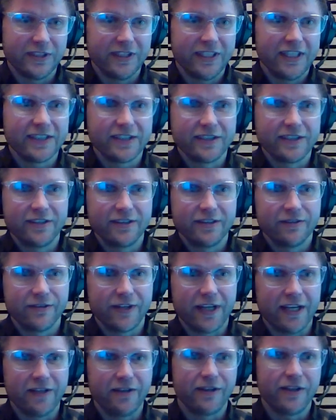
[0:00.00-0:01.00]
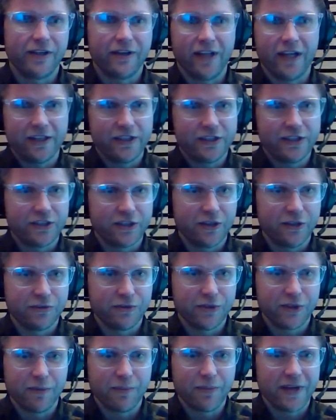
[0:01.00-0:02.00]
isn't, then they're likely to go to
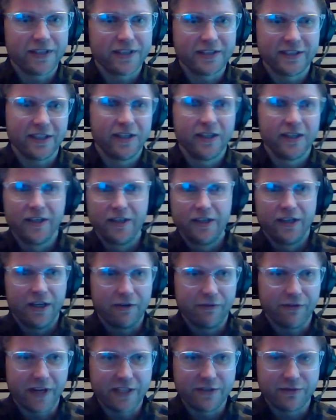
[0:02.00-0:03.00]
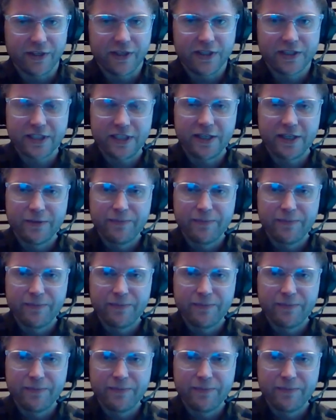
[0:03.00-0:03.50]
a competitor and vice versa.